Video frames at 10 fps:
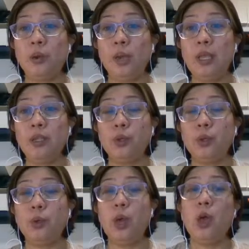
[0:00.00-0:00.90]
Okay,
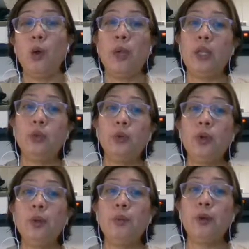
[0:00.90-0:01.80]
so when two
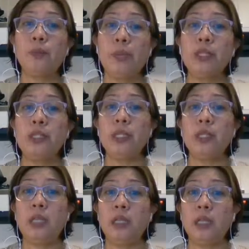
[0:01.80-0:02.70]
or more bits in the
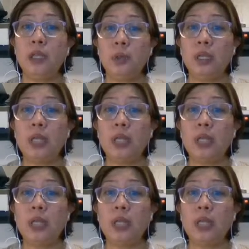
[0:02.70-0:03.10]
data unit